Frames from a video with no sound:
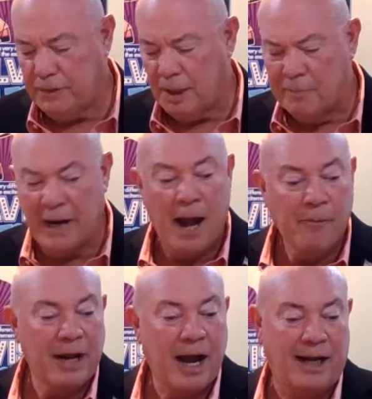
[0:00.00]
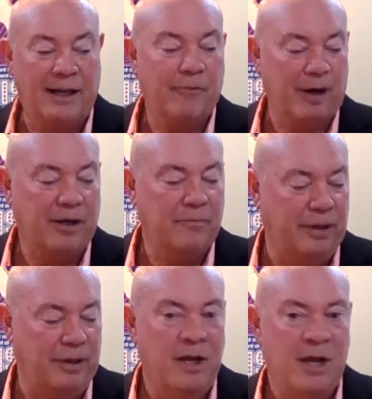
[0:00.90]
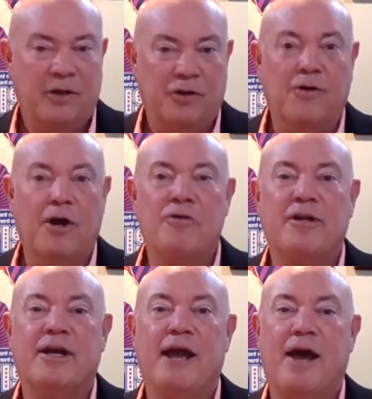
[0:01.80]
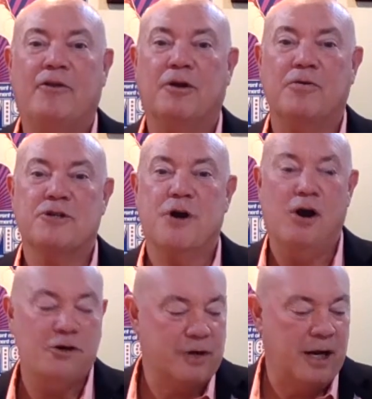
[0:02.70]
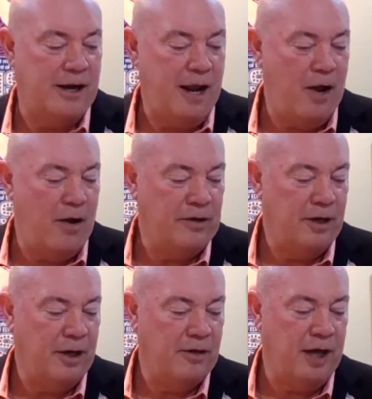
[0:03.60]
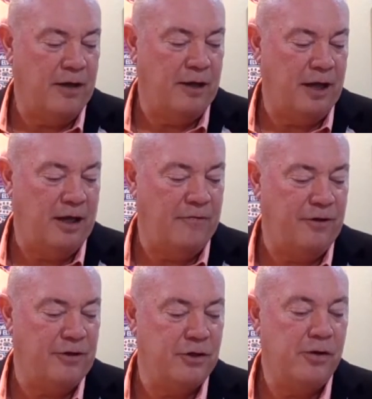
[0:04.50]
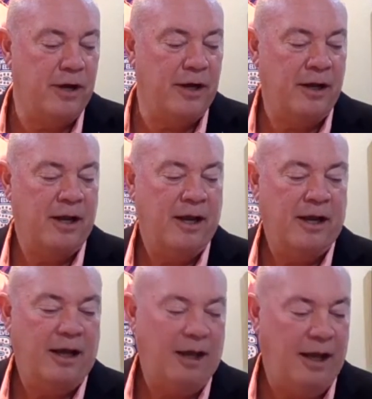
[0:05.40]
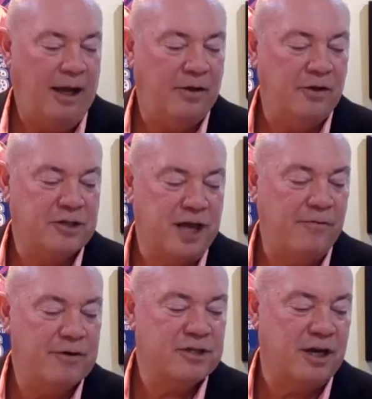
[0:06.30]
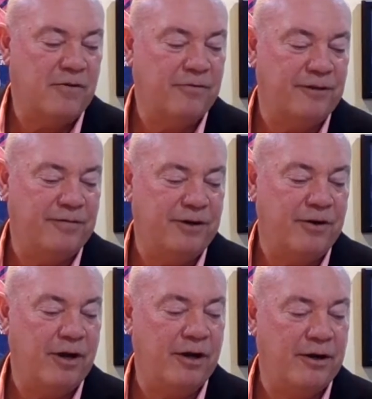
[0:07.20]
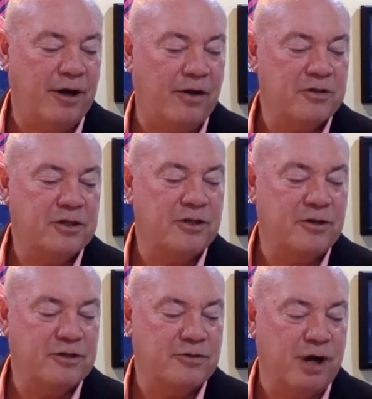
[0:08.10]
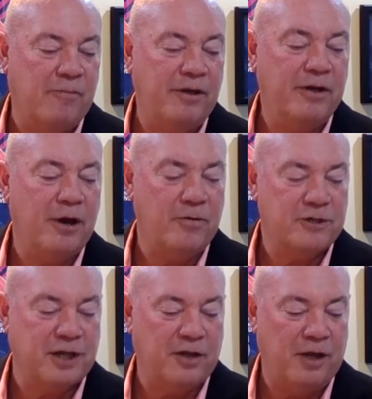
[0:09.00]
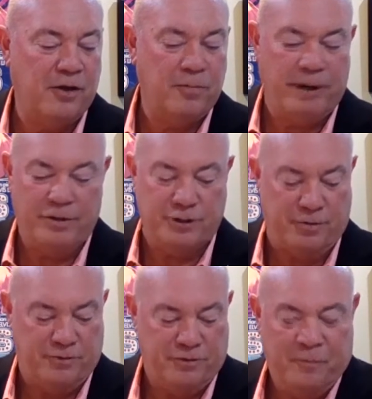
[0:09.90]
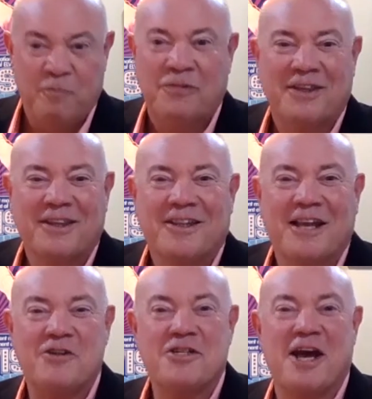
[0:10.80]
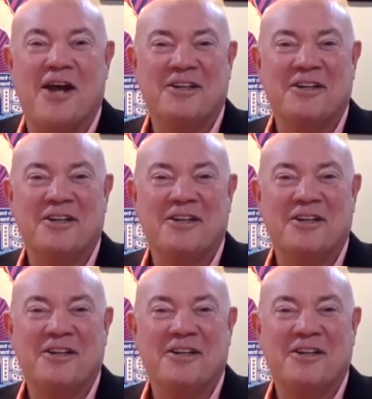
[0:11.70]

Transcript: But I would highly recommend you go dig out those cards right now, and and and and if you do it and you save yourself 50 or $100, then you just drop me a note and say, thank you, Mike Jones. How's that?